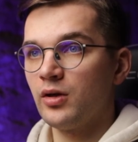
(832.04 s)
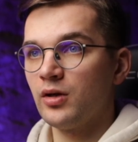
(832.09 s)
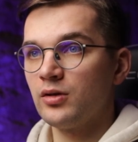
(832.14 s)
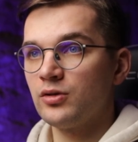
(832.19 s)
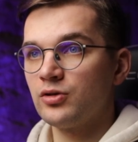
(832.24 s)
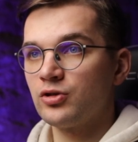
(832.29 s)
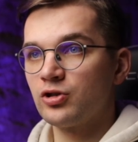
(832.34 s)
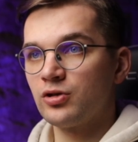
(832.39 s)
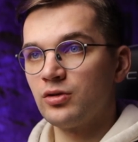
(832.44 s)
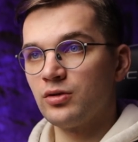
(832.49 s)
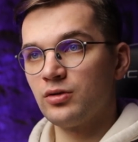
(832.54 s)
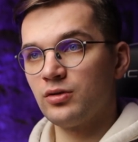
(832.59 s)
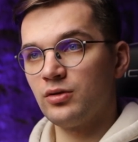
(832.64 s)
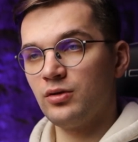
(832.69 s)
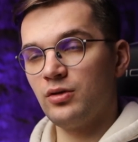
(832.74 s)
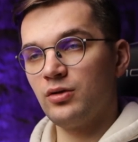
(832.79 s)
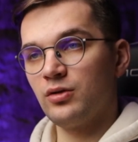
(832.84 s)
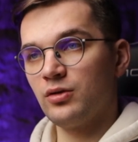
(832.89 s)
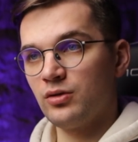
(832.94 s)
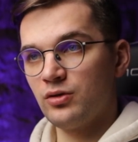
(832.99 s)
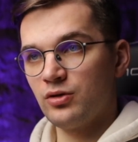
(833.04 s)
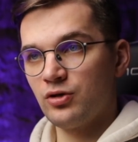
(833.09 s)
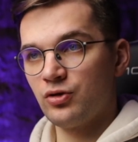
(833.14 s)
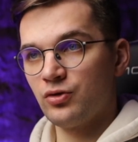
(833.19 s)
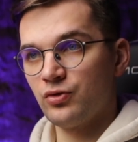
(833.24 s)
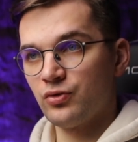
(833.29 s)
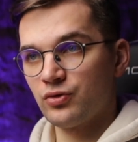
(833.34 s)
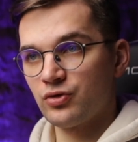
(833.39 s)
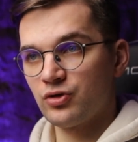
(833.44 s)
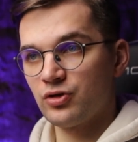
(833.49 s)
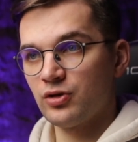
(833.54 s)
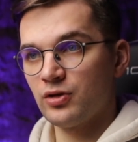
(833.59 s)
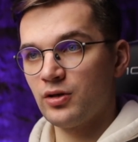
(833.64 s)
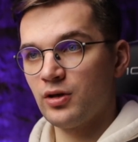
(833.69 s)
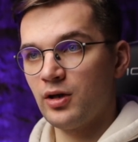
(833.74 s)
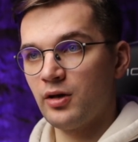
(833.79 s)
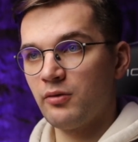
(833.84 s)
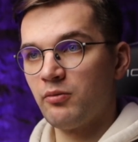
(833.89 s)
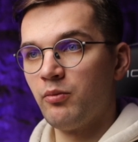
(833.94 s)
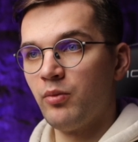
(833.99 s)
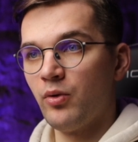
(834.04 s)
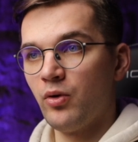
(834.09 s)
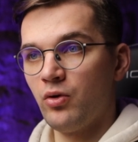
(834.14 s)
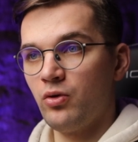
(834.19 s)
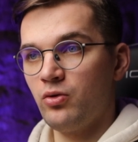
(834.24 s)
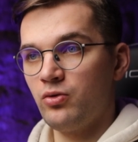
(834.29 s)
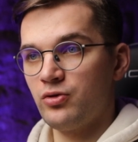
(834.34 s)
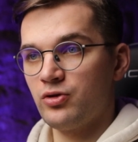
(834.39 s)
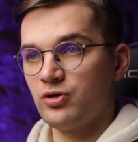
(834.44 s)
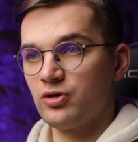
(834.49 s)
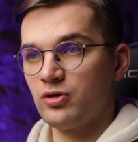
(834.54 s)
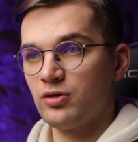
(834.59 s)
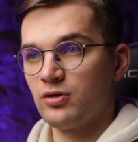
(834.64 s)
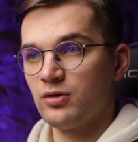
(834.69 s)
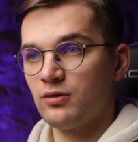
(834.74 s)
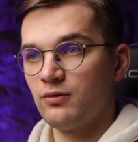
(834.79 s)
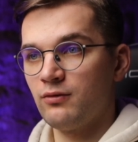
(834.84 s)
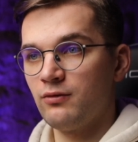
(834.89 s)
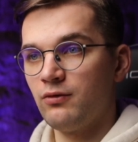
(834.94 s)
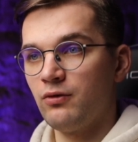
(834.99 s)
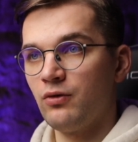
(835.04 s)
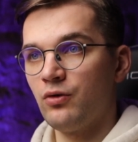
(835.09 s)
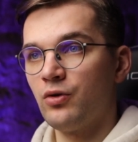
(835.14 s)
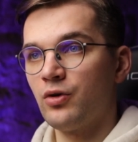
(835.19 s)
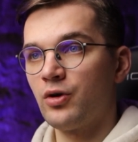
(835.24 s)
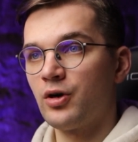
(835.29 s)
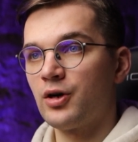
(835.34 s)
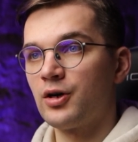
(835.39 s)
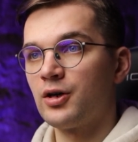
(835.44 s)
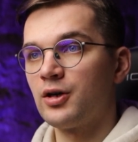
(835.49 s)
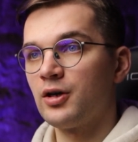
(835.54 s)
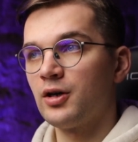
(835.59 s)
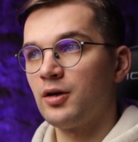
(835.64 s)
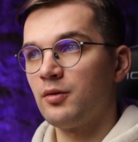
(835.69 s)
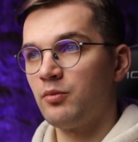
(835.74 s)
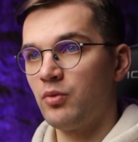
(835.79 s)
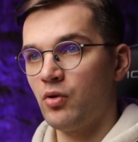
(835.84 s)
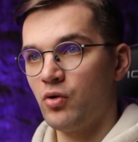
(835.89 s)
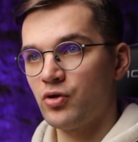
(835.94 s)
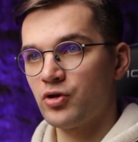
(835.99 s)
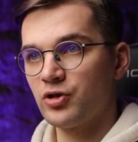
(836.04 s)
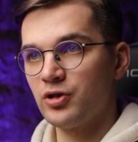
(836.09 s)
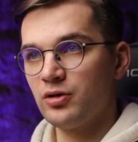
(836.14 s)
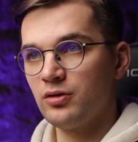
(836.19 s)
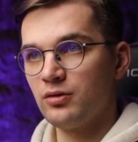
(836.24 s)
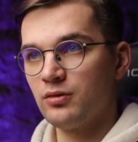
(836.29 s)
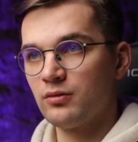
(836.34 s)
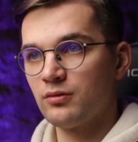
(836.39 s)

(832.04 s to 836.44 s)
can choose a pose for person.